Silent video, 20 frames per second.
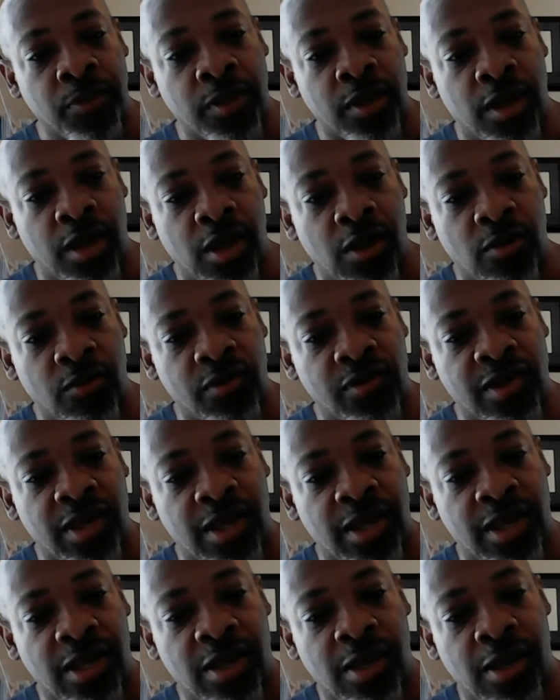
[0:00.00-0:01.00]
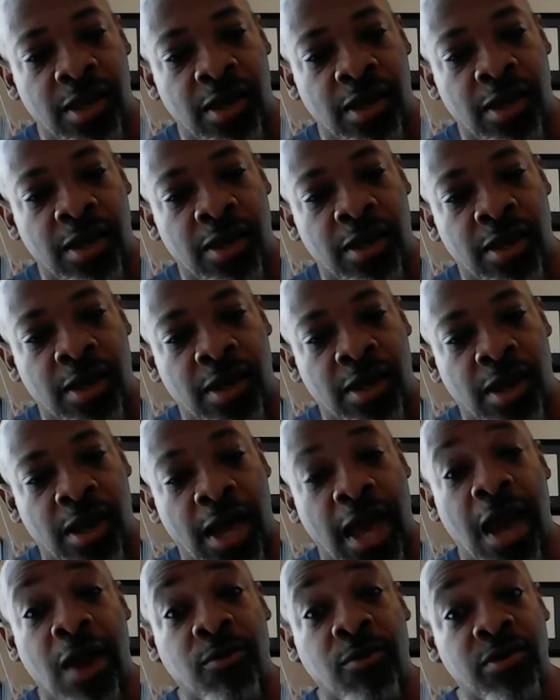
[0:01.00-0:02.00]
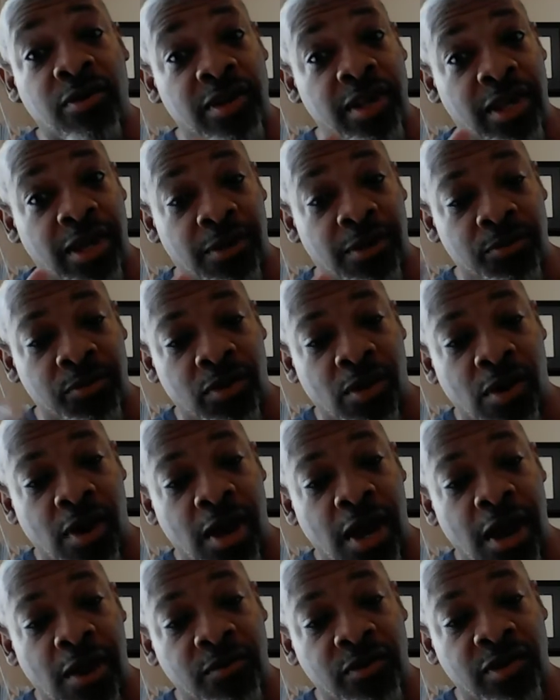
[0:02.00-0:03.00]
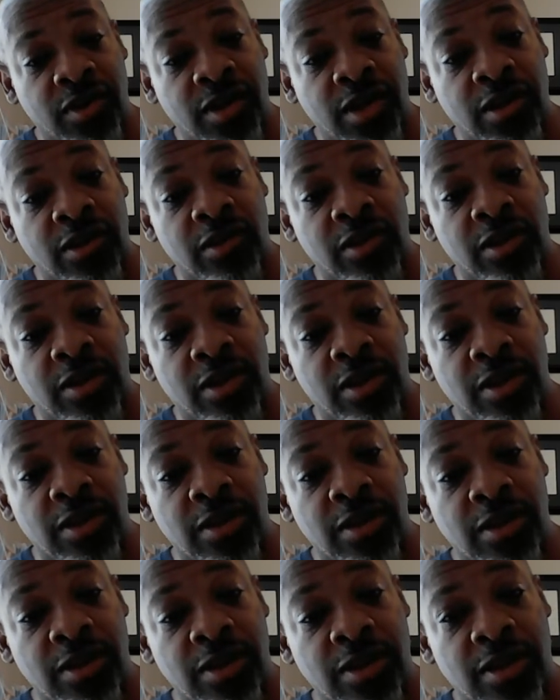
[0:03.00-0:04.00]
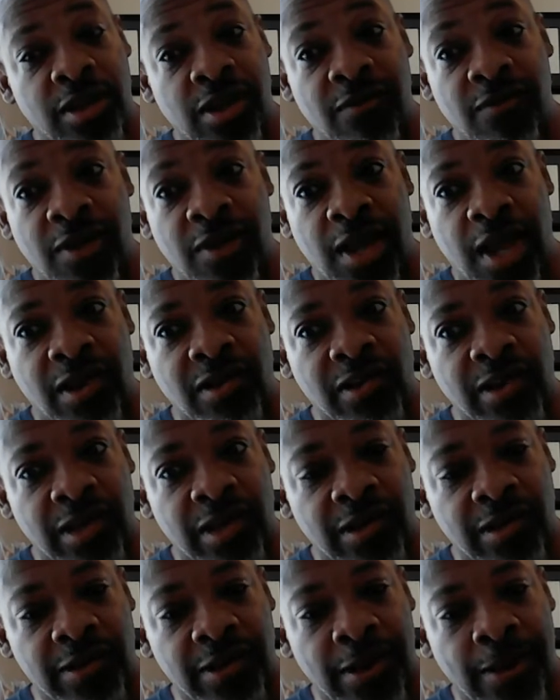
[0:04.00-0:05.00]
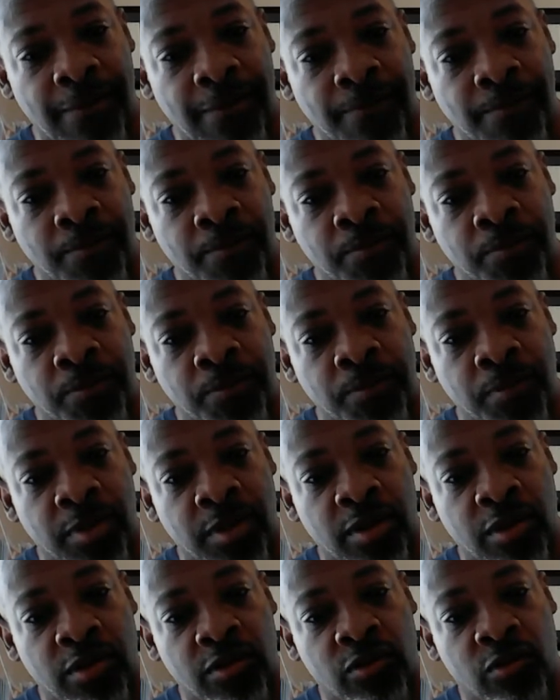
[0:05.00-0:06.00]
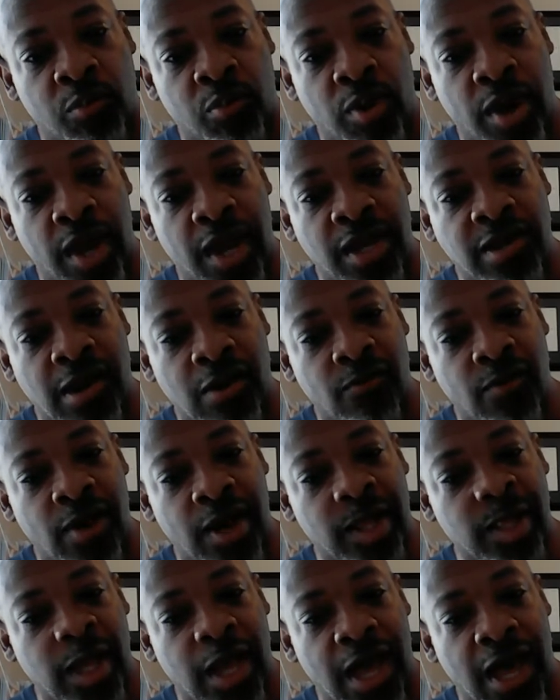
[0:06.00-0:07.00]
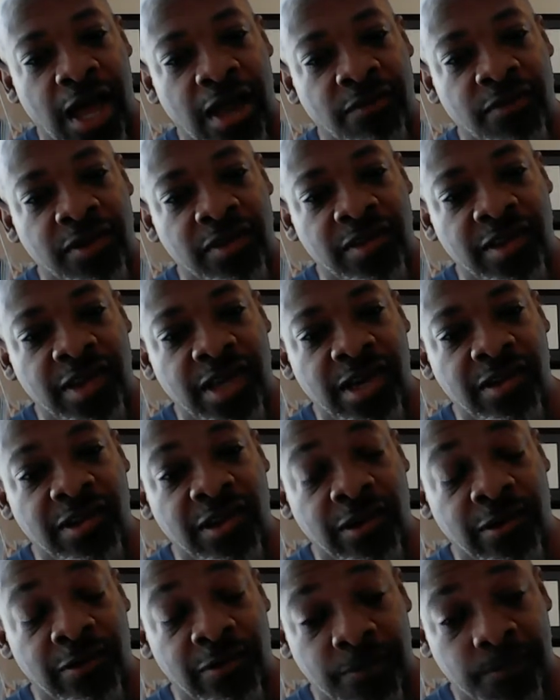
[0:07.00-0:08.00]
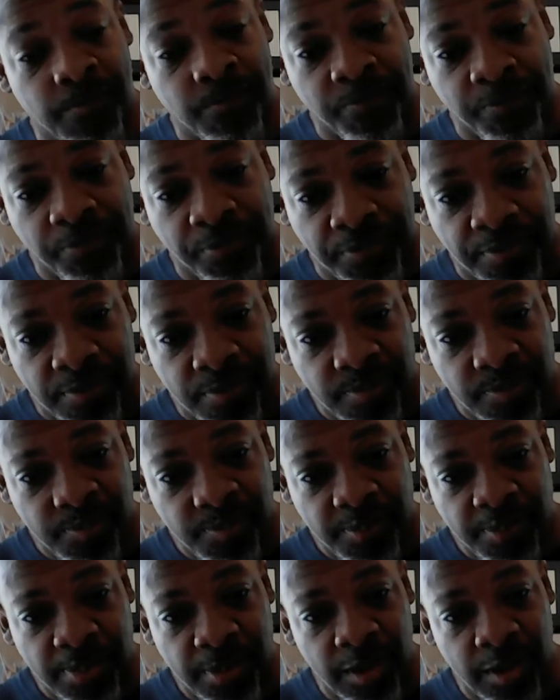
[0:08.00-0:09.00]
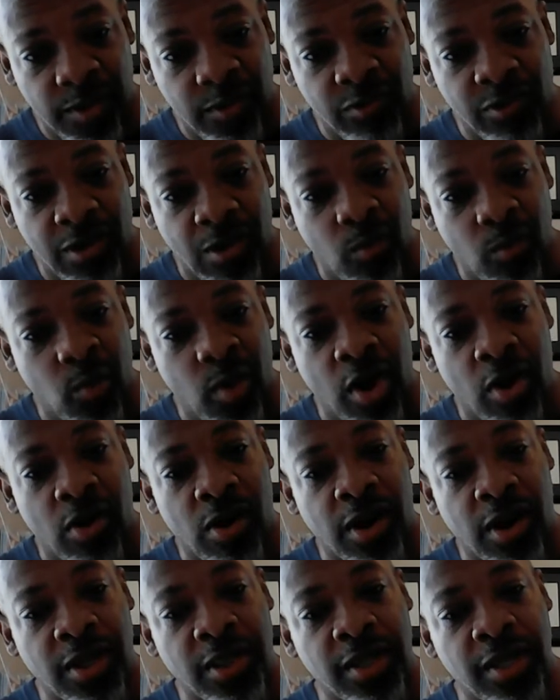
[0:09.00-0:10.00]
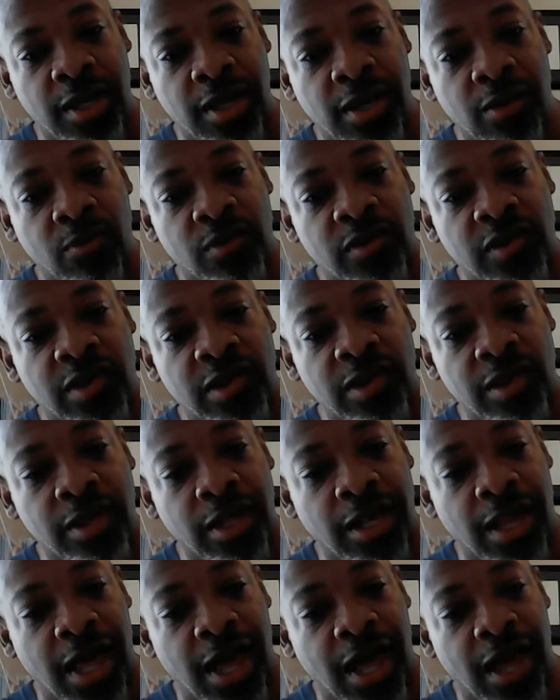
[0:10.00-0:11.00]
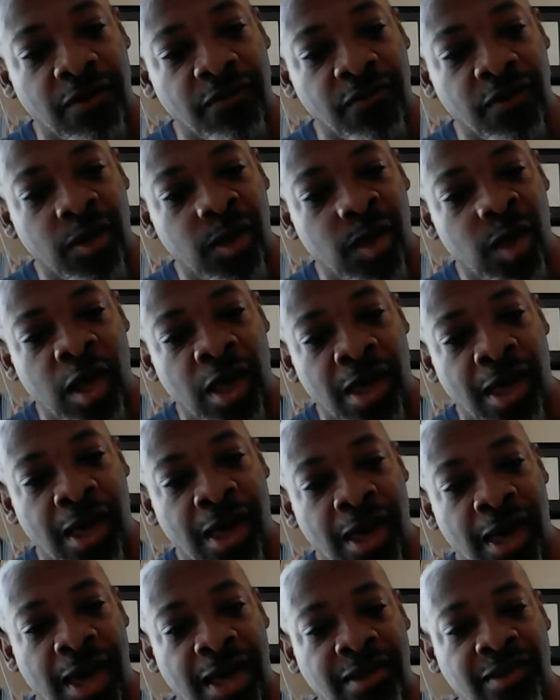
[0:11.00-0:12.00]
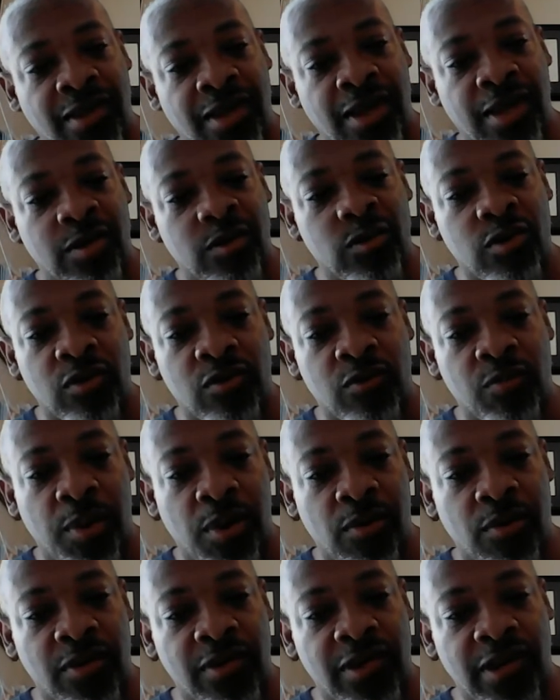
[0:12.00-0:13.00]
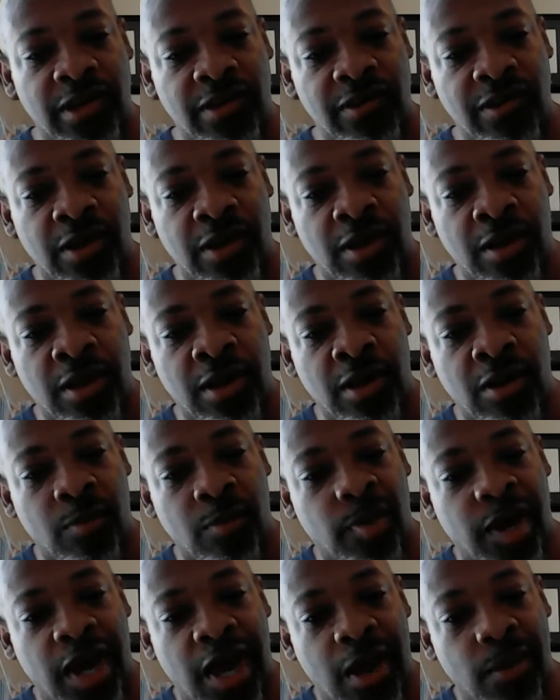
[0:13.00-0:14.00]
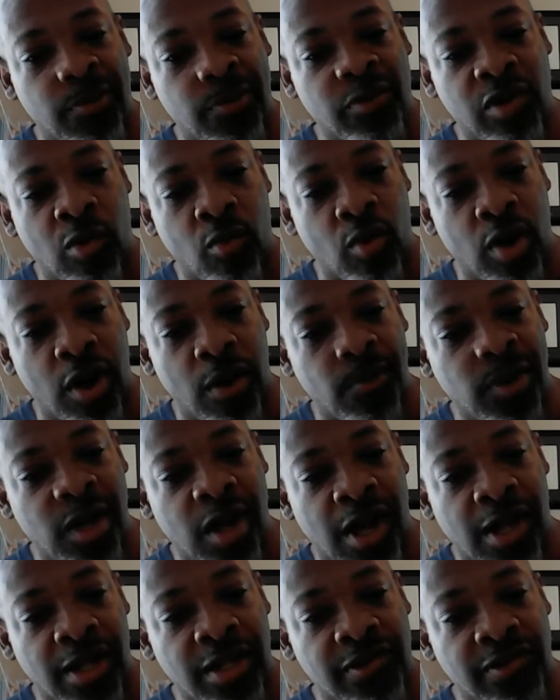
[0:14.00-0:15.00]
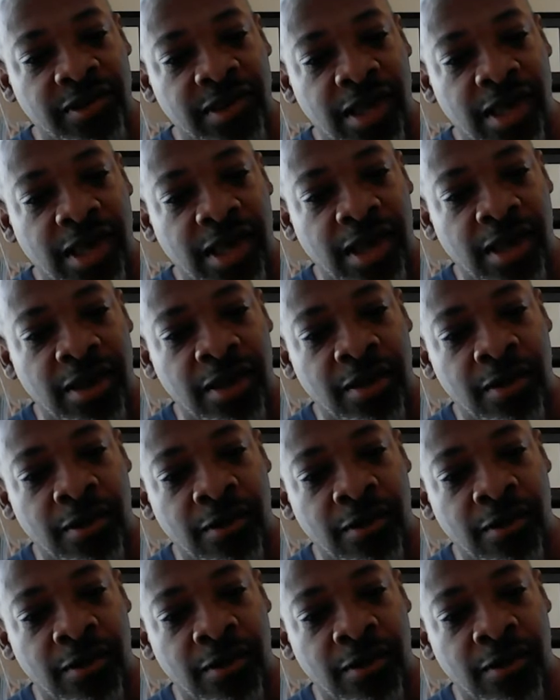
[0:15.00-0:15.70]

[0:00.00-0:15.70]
heresy, heresies, deviations, sprang directly out of his teachings. Somewhere or other he was still alive and hatching his conspiracies, perhaps somewhere beyond the sea,